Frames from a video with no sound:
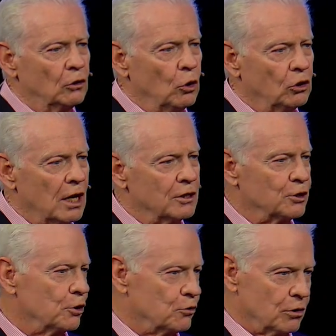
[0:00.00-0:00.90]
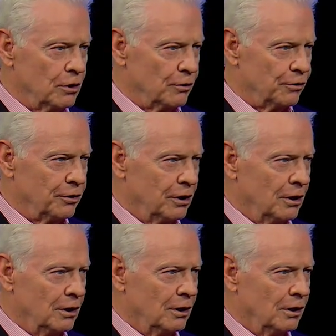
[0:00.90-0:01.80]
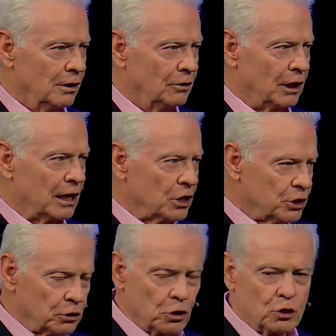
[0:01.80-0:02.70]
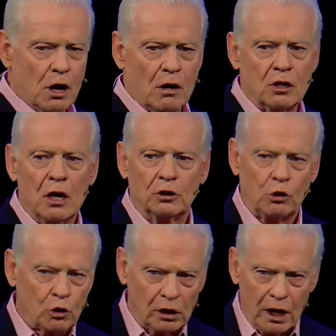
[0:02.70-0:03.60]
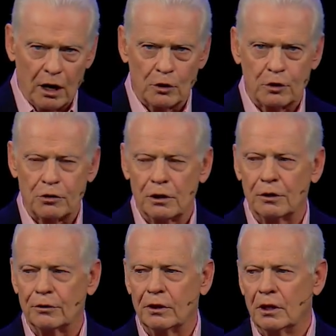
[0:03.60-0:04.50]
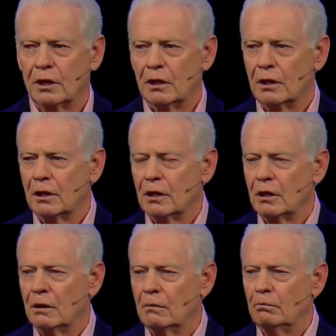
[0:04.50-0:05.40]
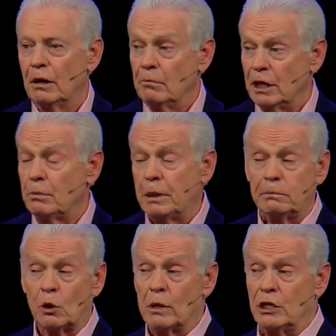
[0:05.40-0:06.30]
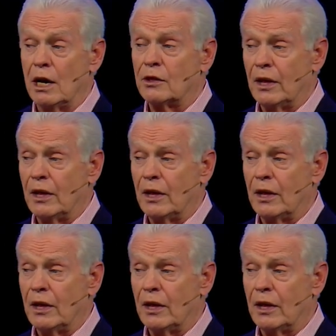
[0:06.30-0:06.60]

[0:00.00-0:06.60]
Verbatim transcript: to tell us the truth, to get us into church so you can hear the truth. But many people reject